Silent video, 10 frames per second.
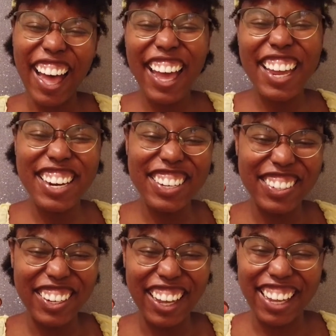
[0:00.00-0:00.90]
I know
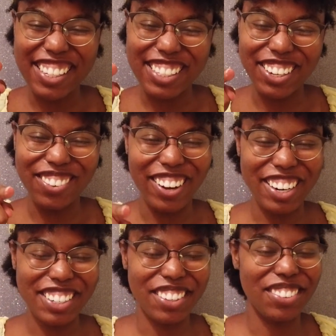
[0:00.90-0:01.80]
you guys don't
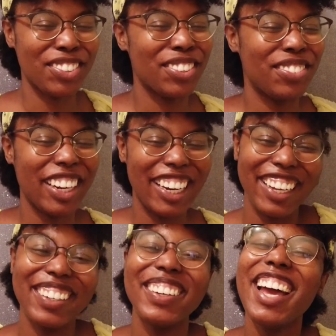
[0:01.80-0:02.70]
watch the full
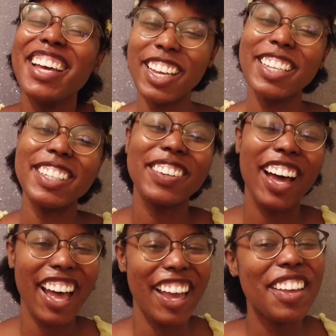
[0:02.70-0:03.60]
video, so
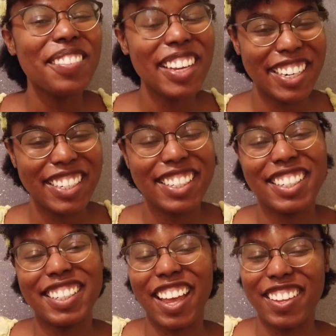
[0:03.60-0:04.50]
I am here
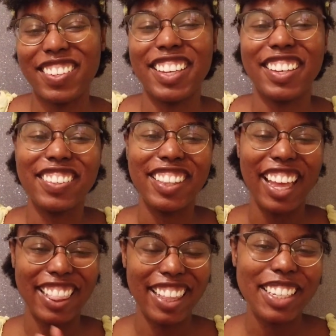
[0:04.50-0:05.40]
to tell you
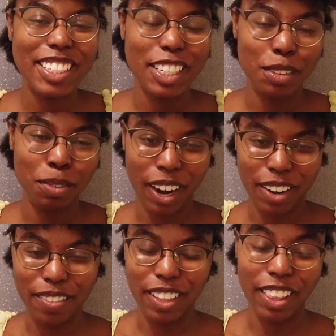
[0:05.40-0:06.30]
that this is a
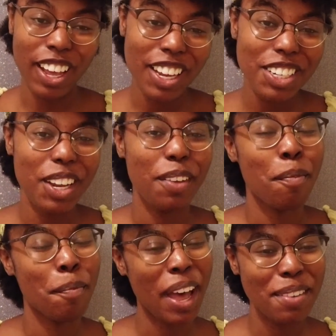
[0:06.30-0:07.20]
part of the launch
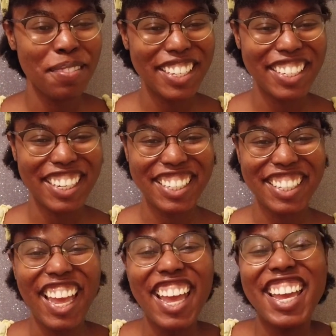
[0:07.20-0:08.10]
of my
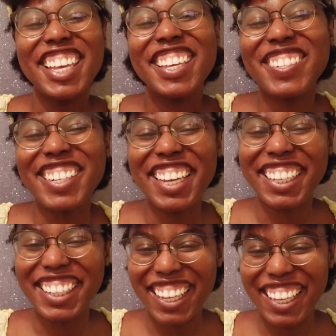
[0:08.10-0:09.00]
business,
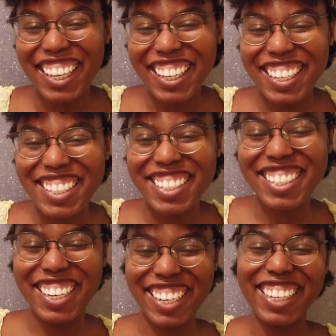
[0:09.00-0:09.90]
Uniquely Geeky
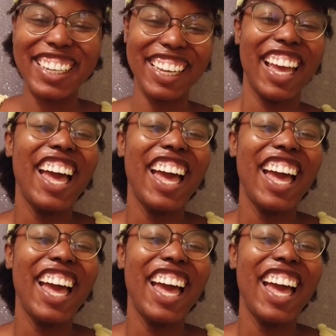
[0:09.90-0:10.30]
Chic,